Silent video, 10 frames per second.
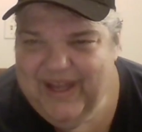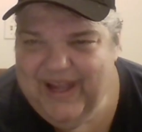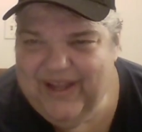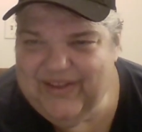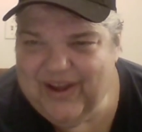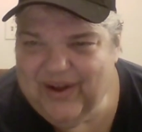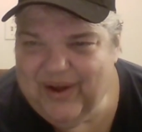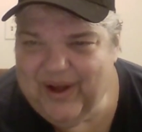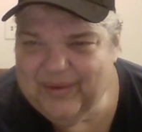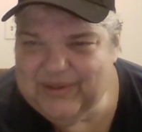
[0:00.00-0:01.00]
and they all
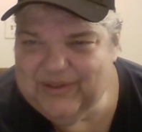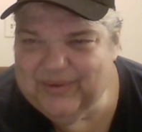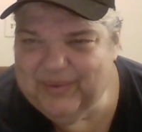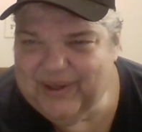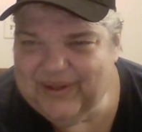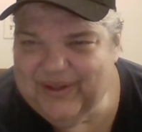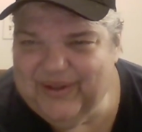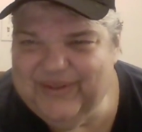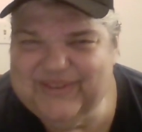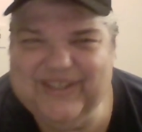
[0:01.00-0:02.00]
opted to wear
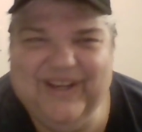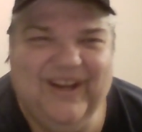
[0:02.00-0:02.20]
clothes.